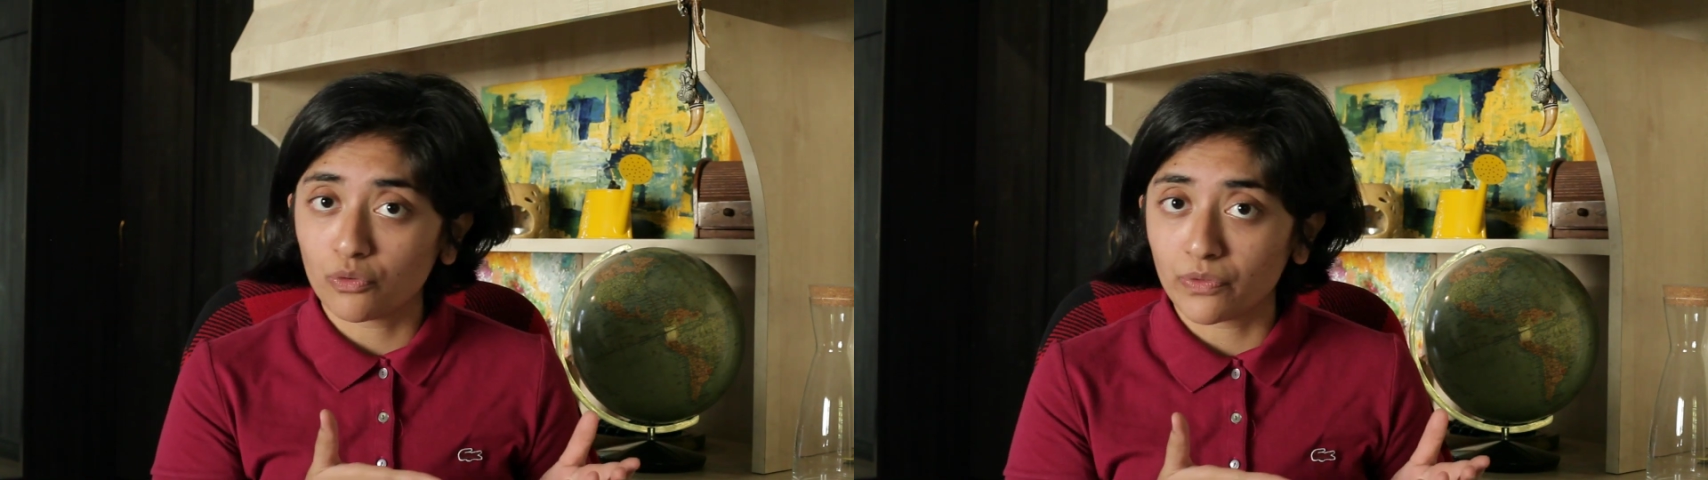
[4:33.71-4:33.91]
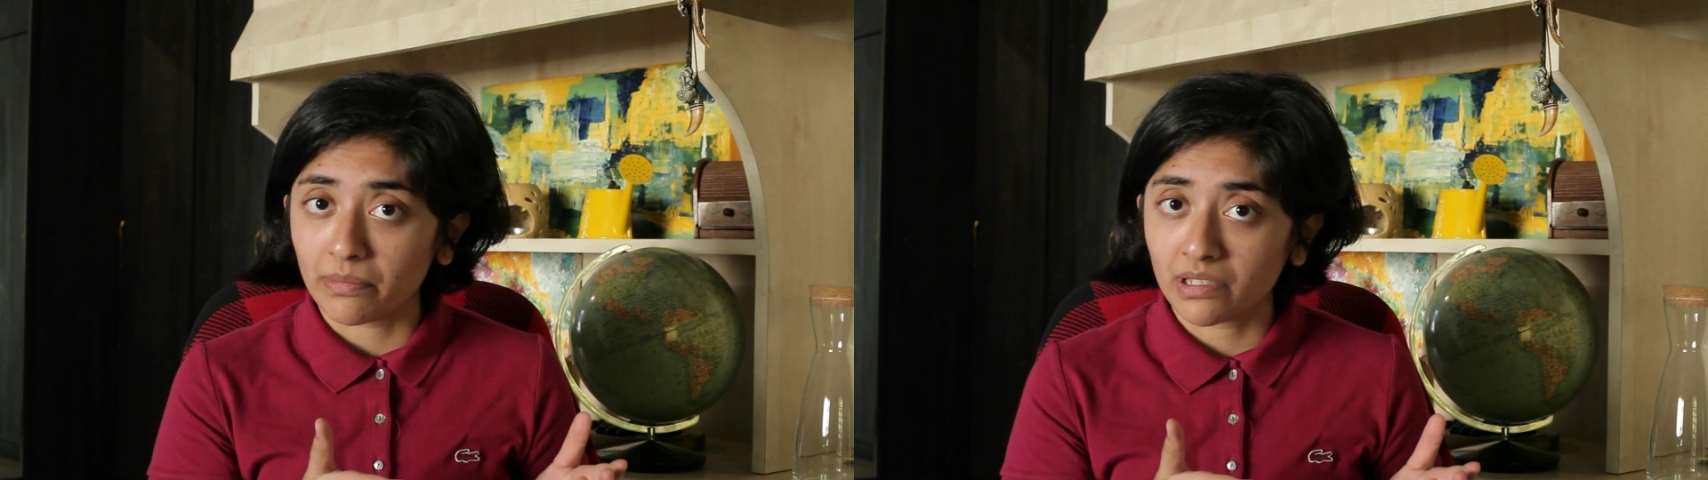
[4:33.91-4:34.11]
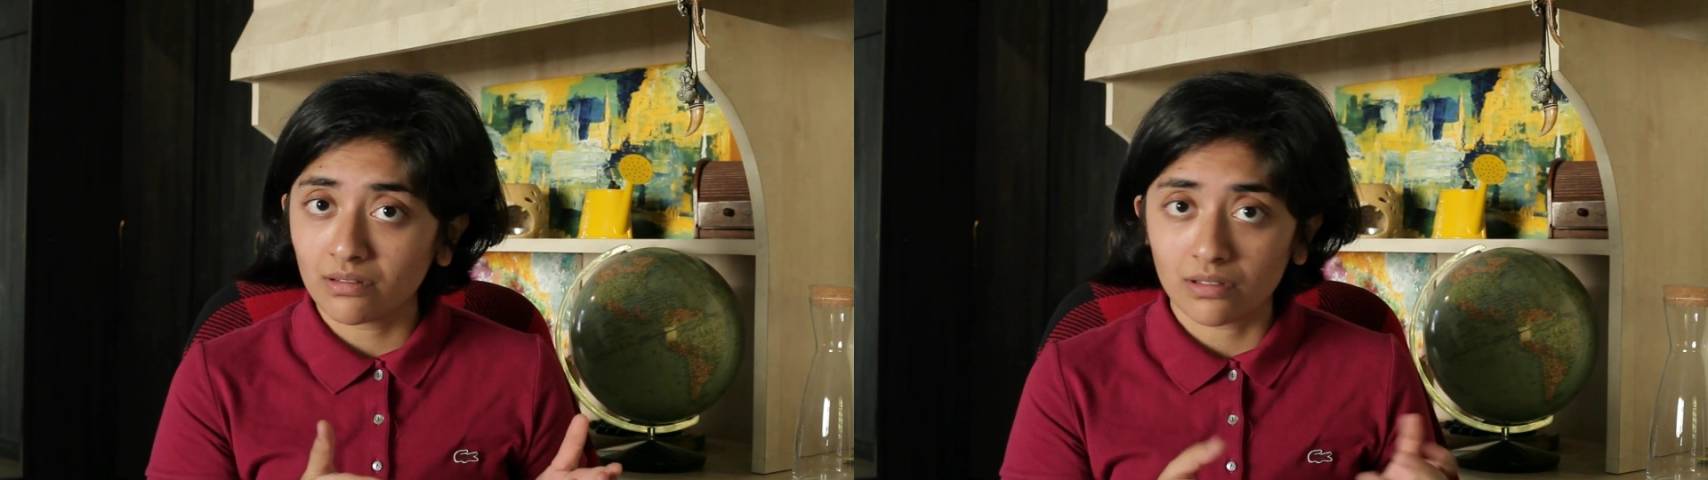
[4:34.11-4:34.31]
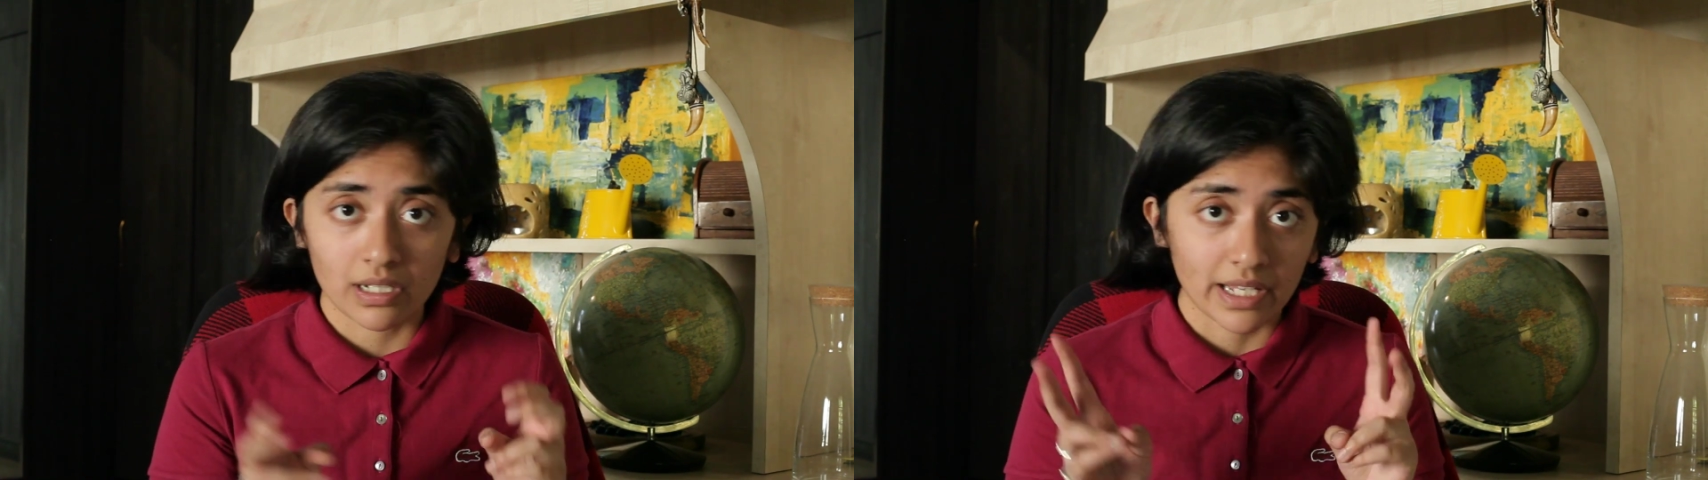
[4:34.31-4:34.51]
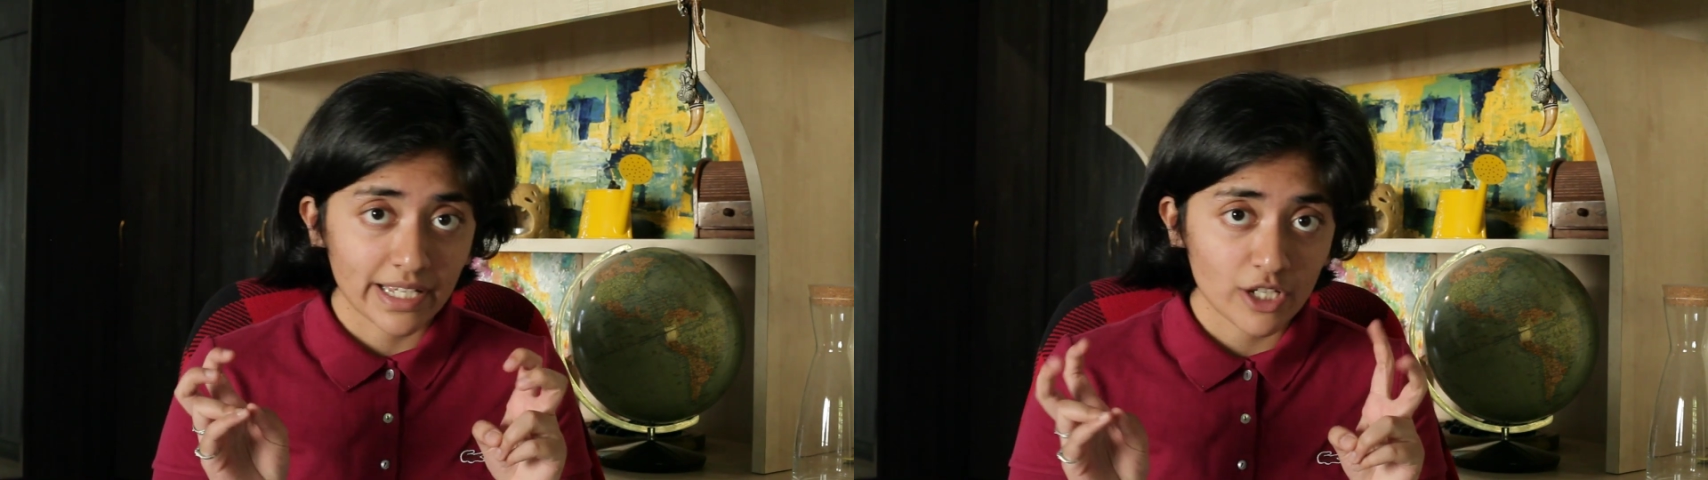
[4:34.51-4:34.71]
women, they
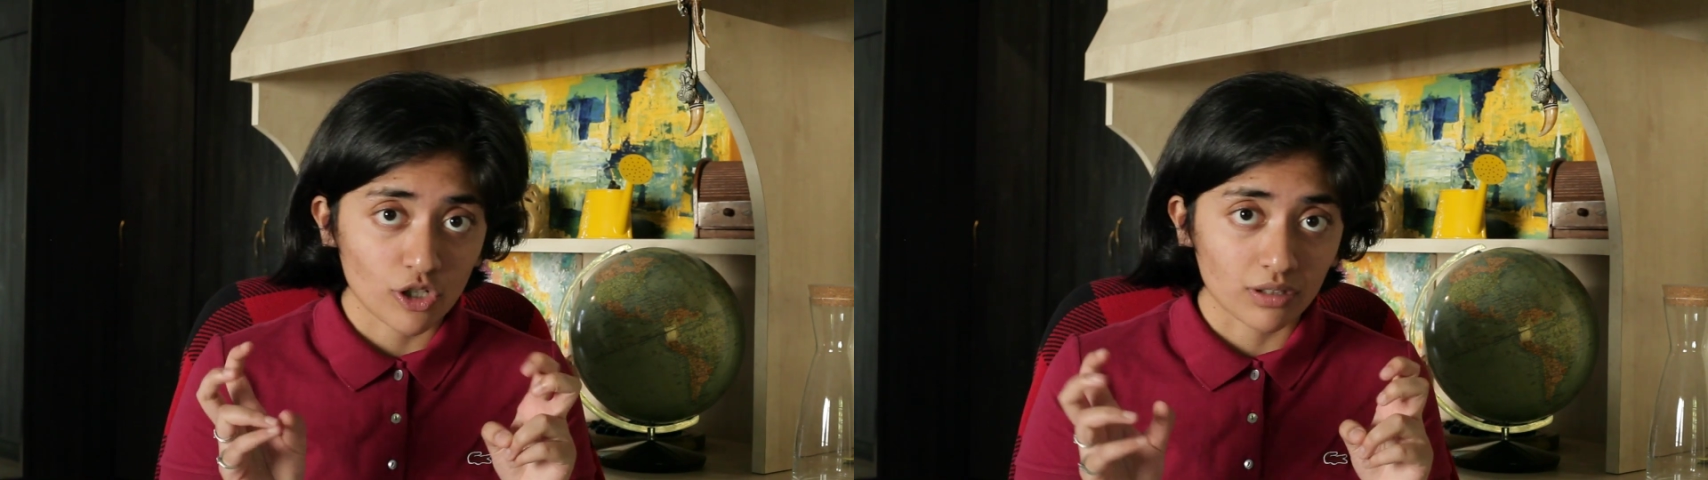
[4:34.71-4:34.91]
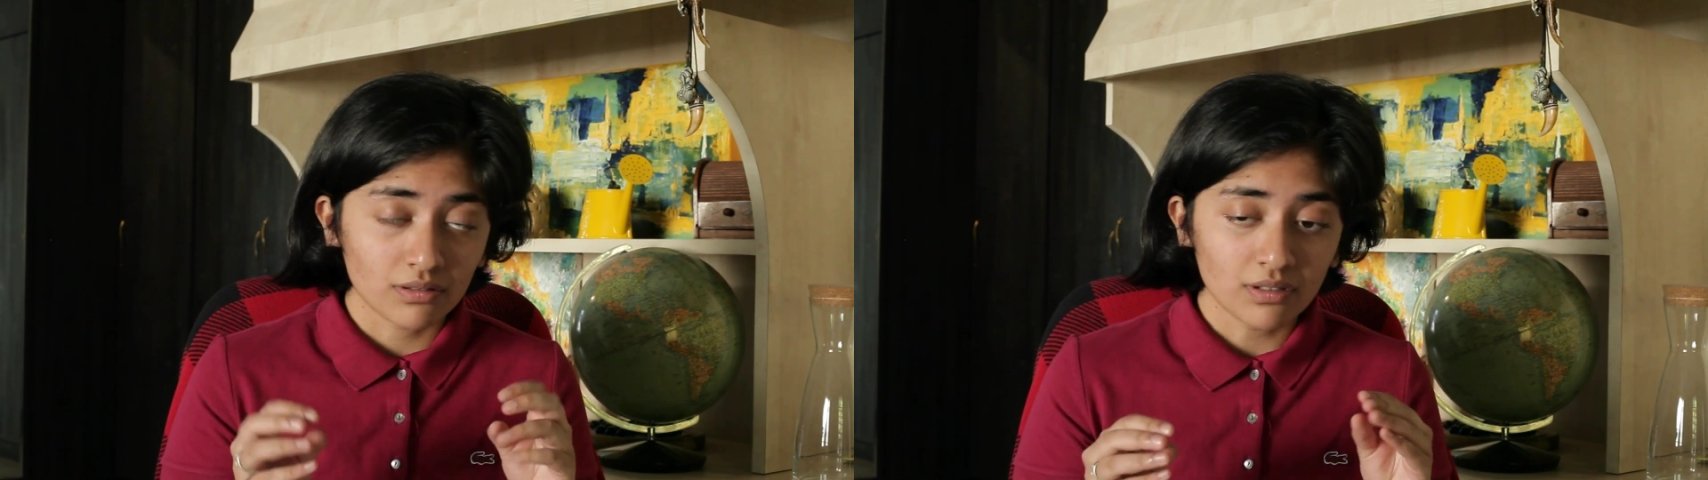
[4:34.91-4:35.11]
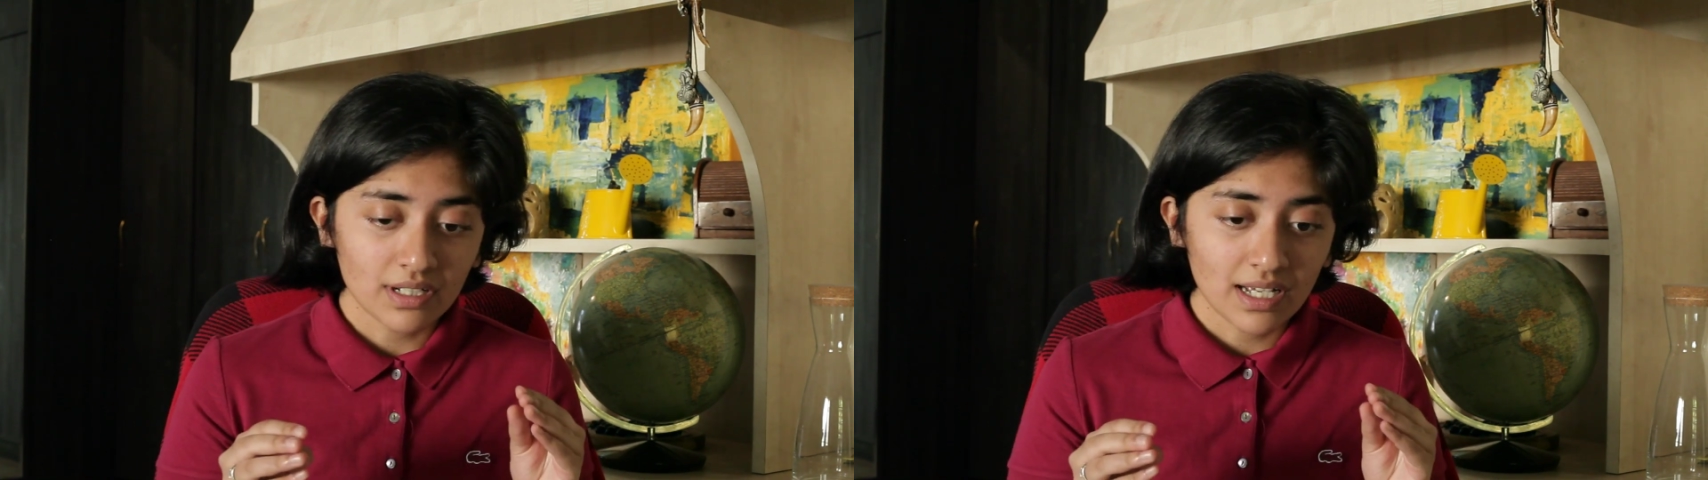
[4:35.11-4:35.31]
like each other,